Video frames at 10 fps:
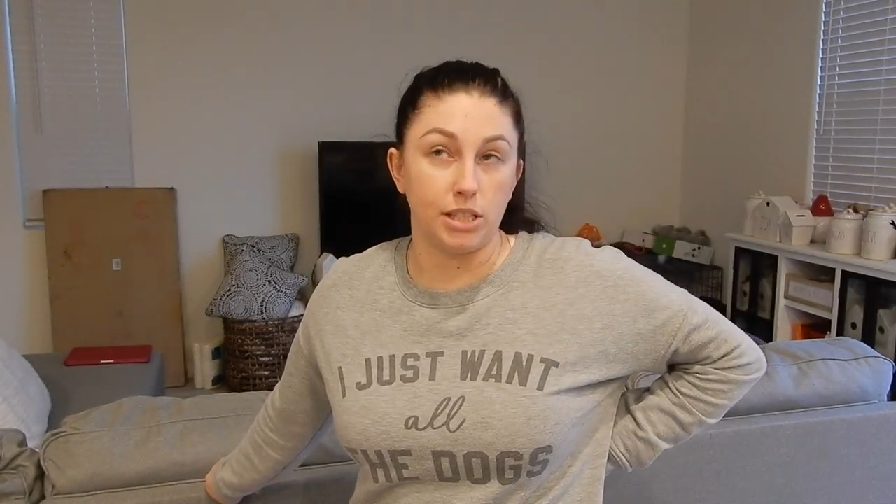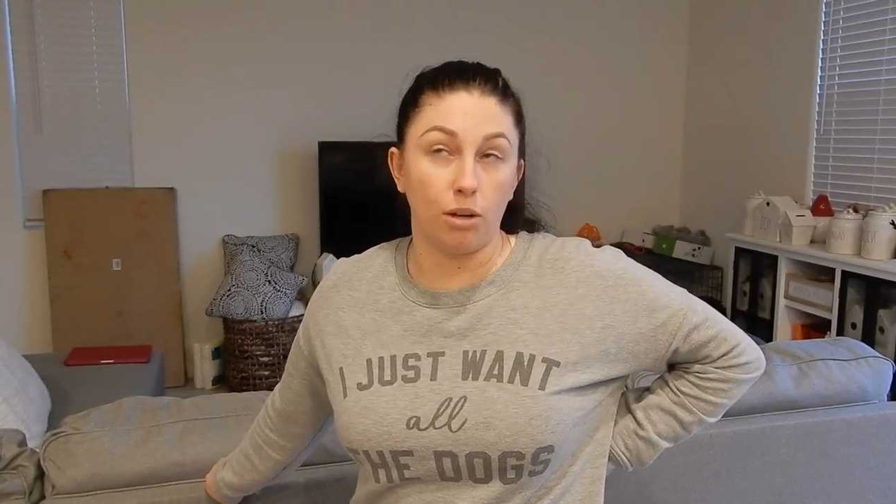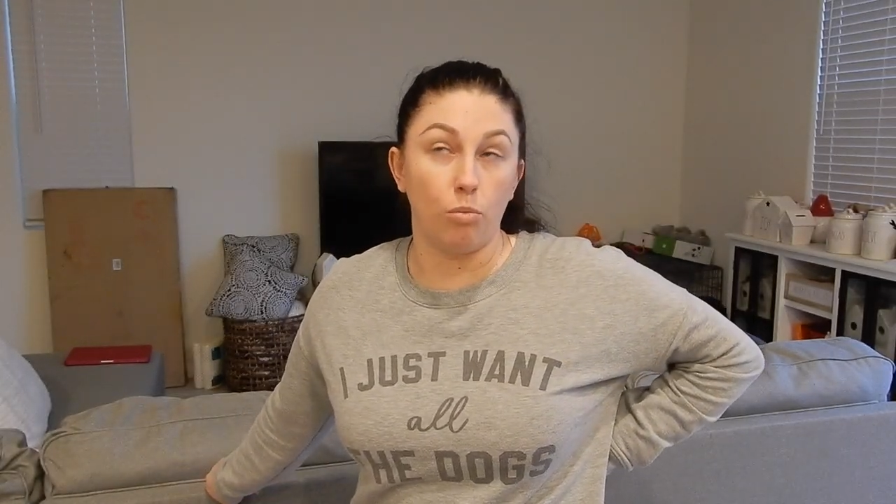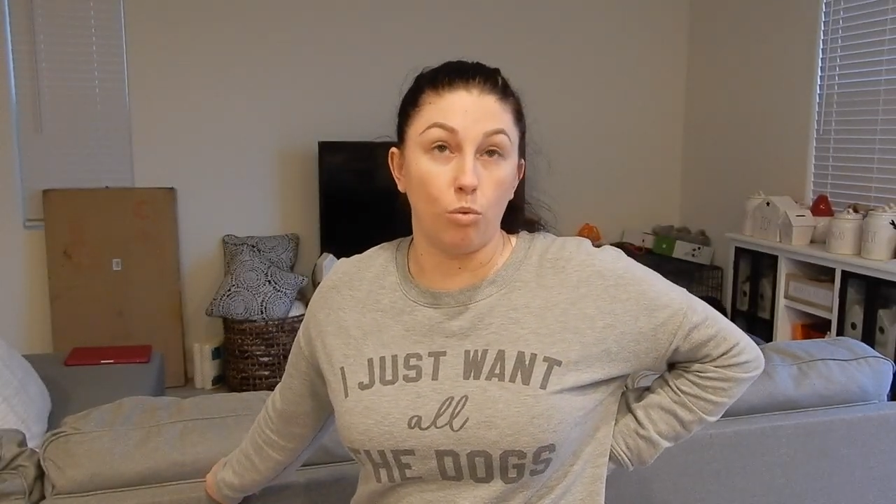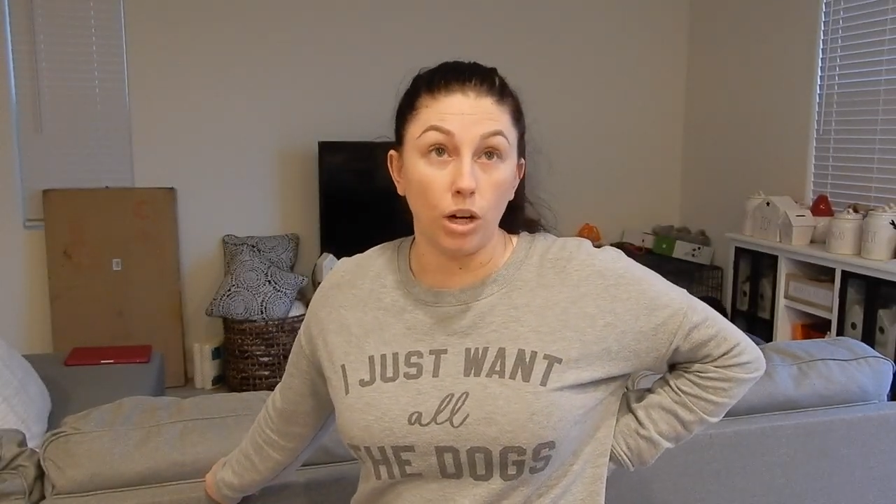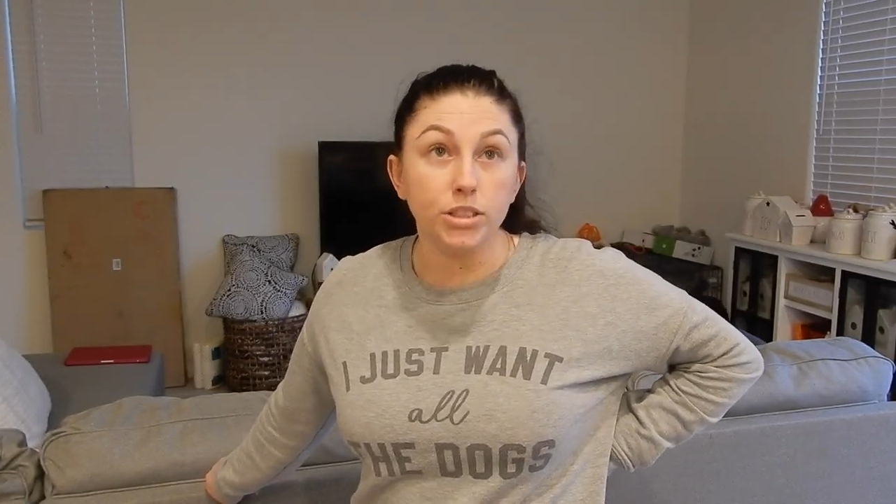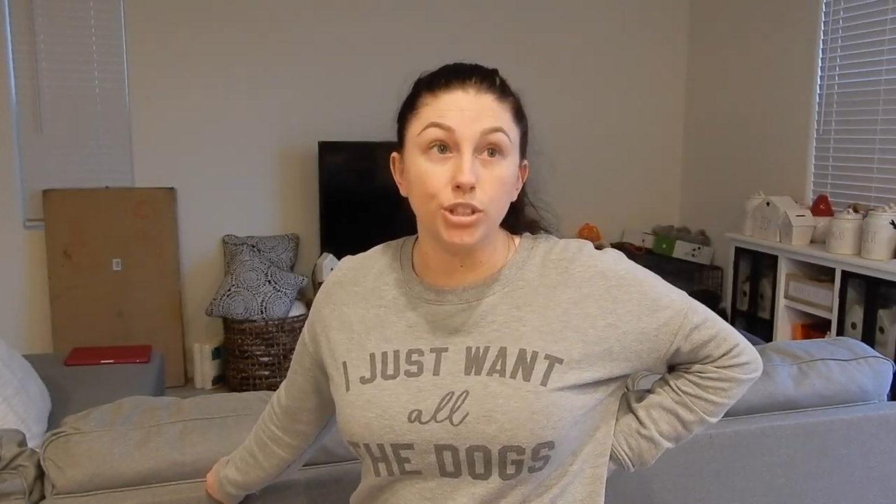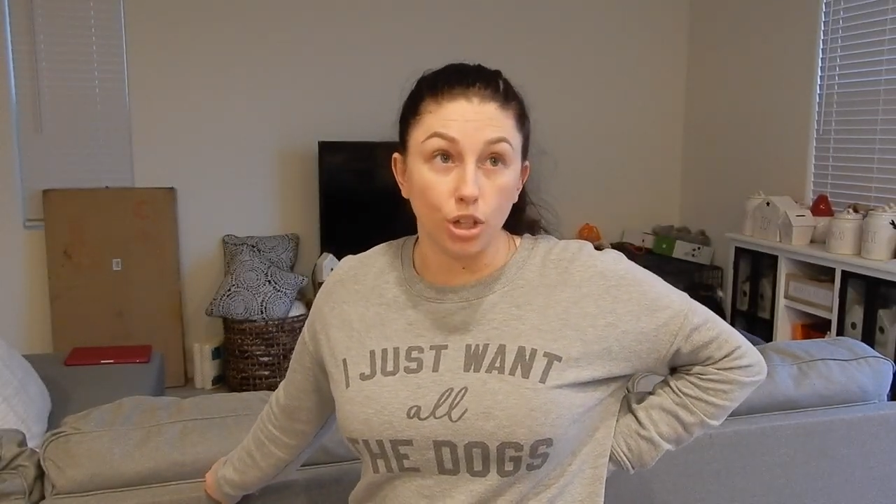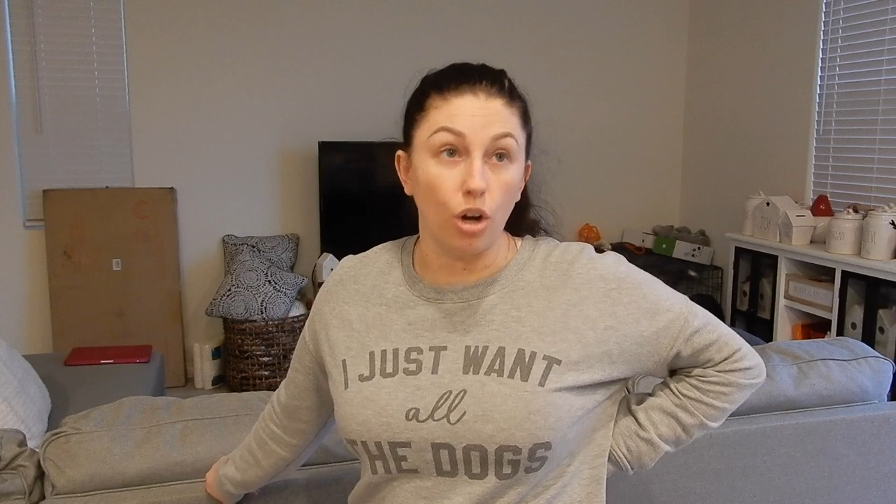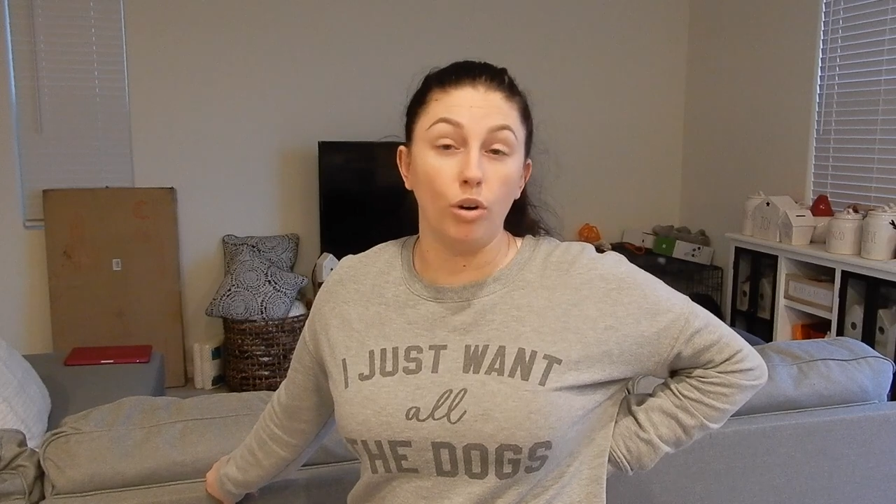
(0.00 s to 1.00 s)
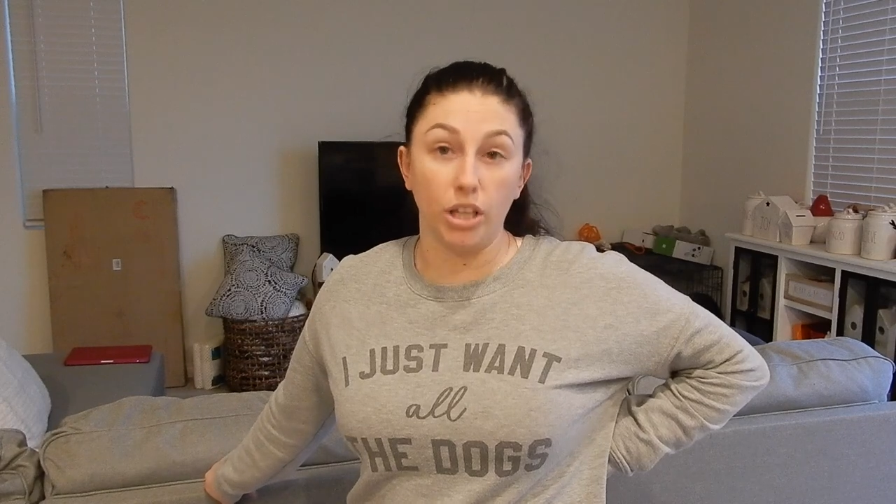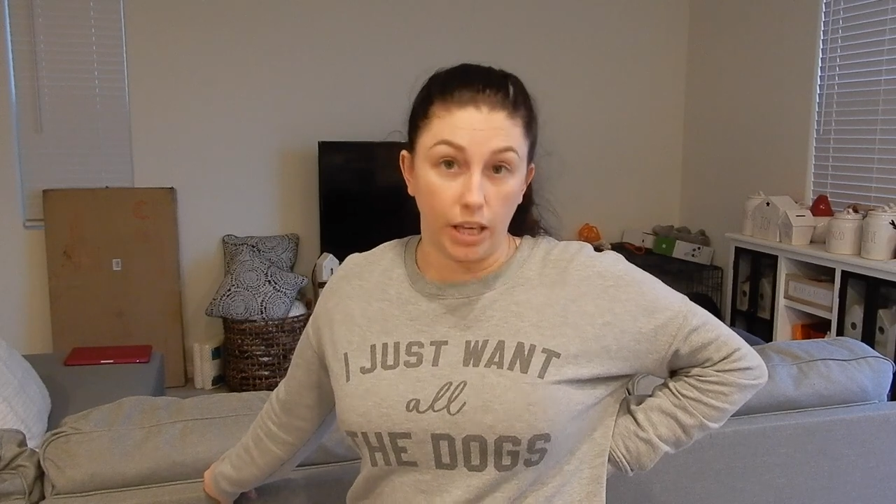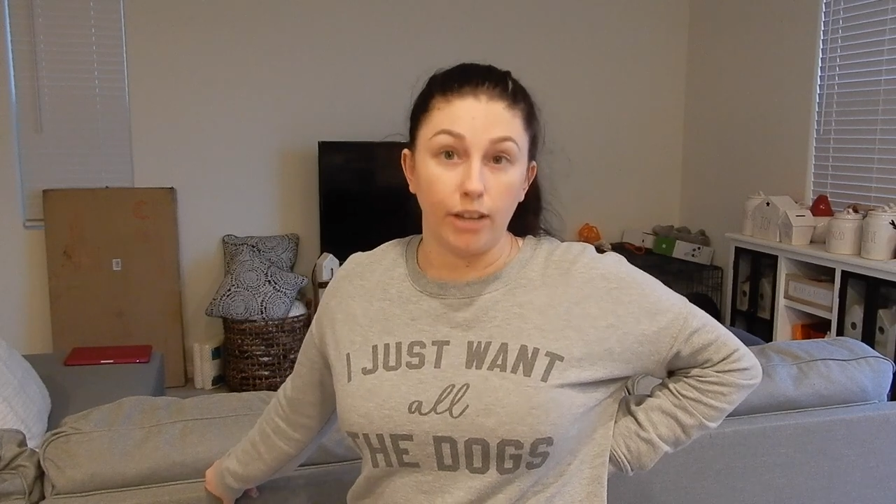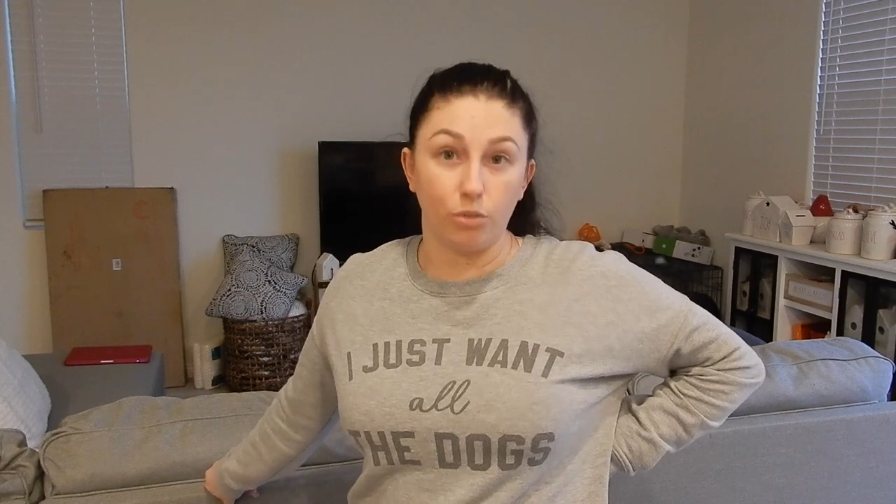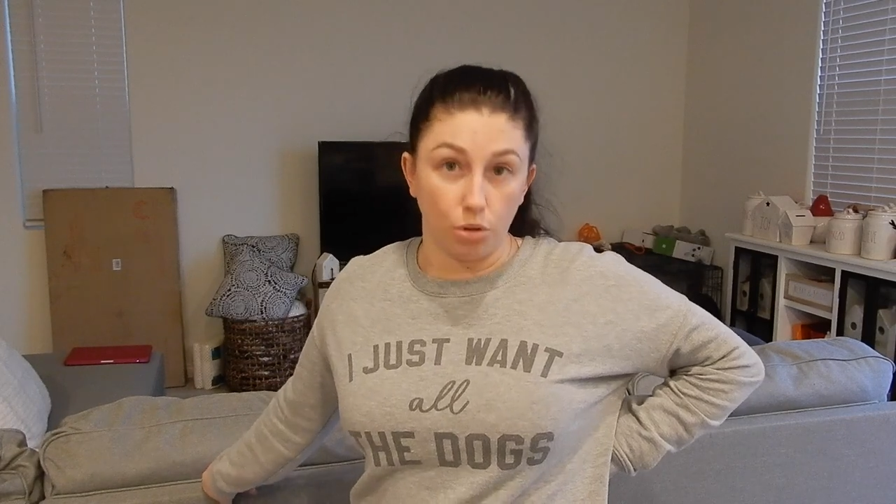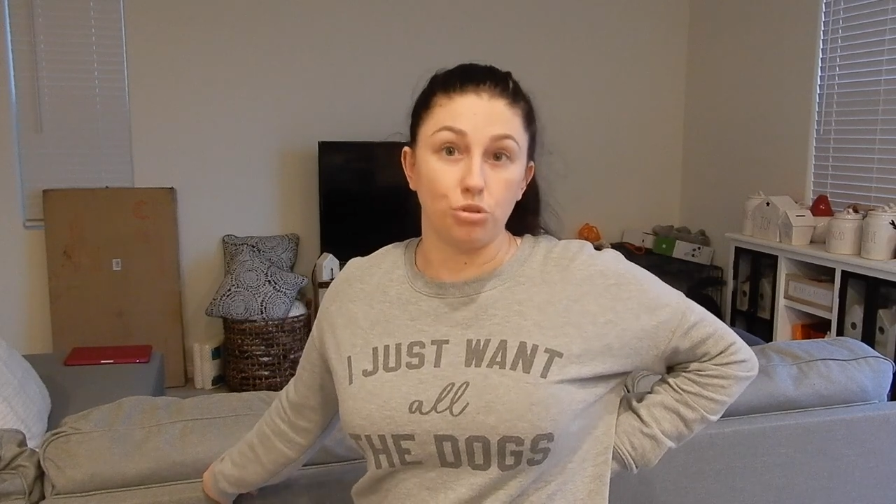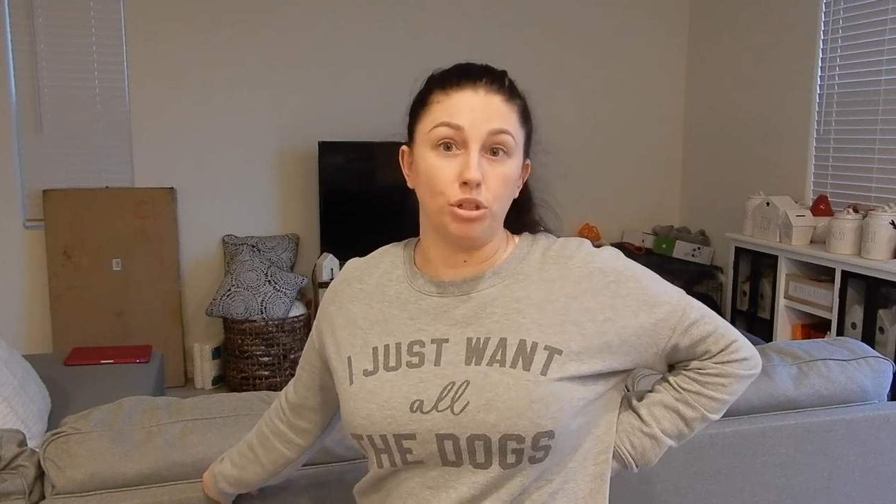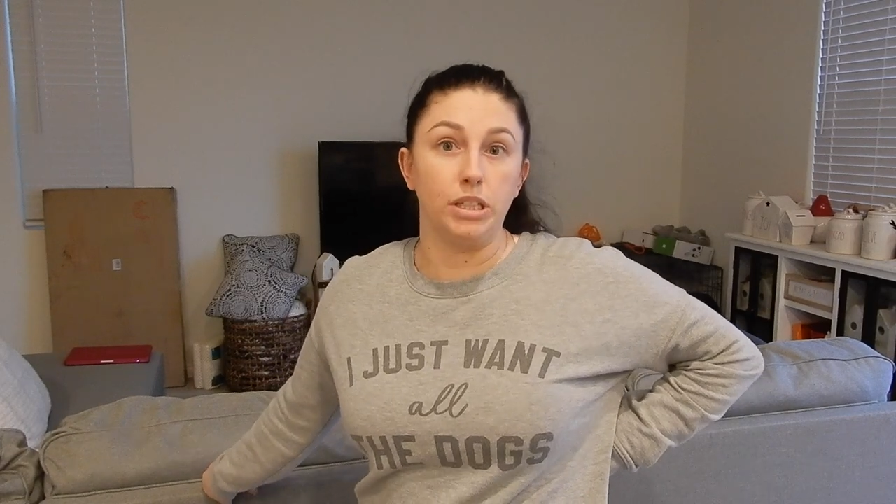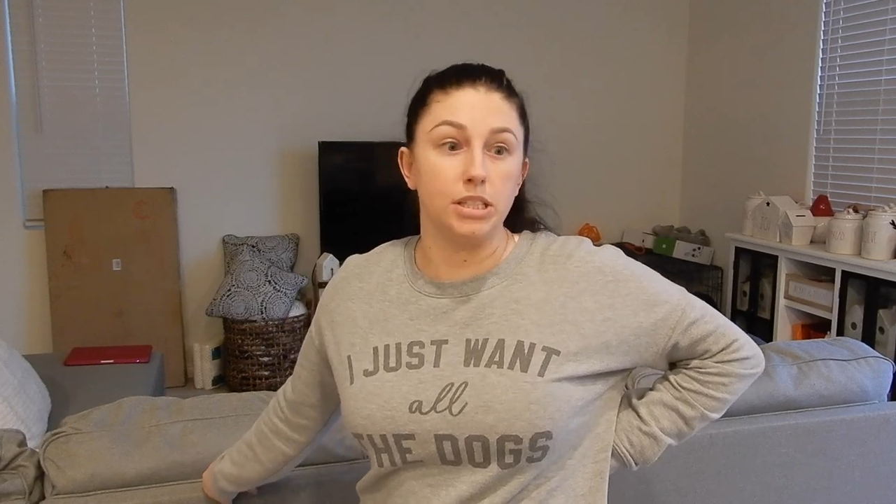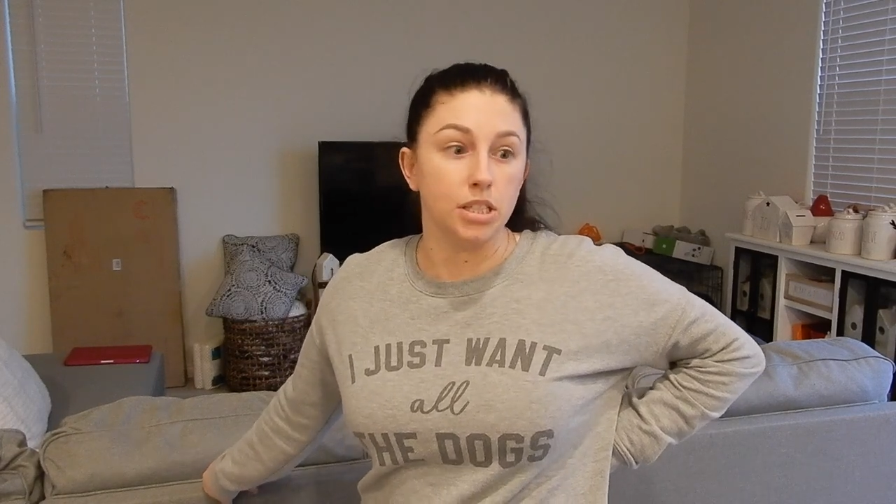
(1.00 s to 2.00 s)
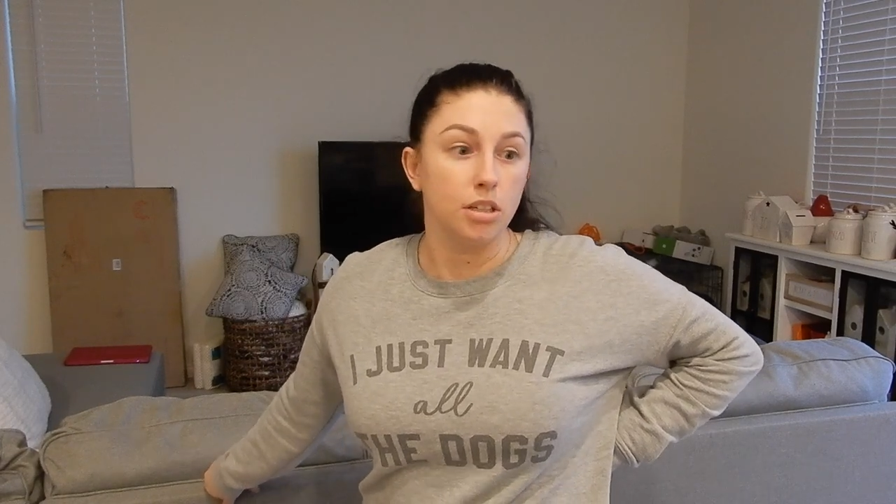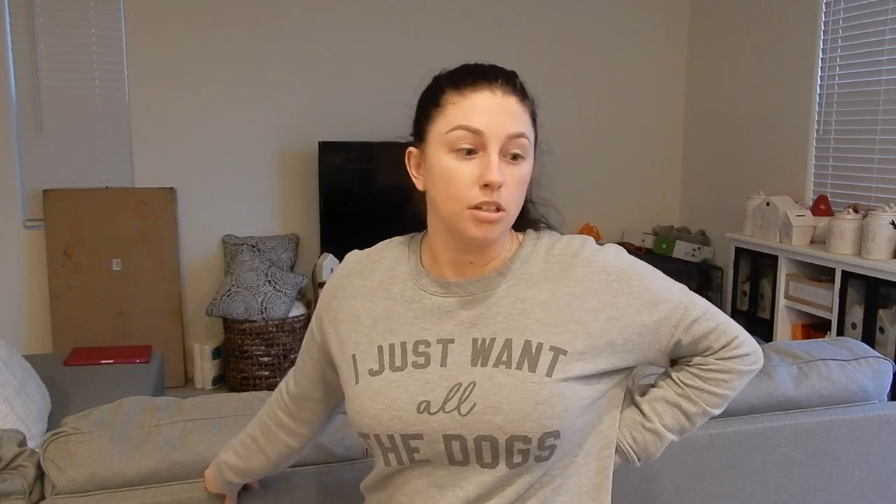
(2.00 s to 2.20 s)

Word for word: I want to go and get groceries.